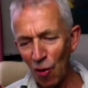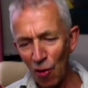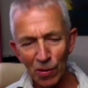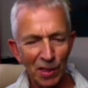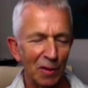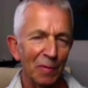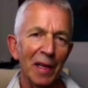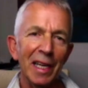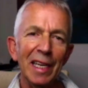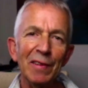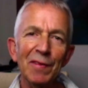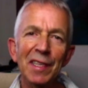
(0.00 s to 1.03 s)
autumn
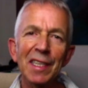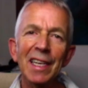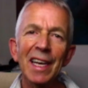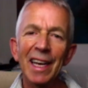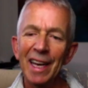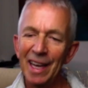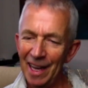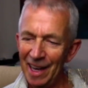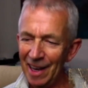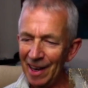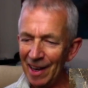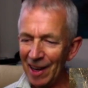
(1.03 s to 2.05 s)
leaves,
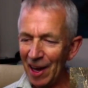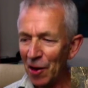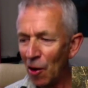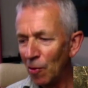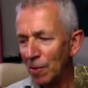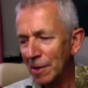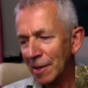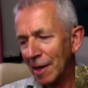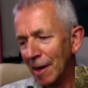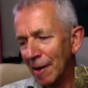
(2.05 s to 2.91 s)
an old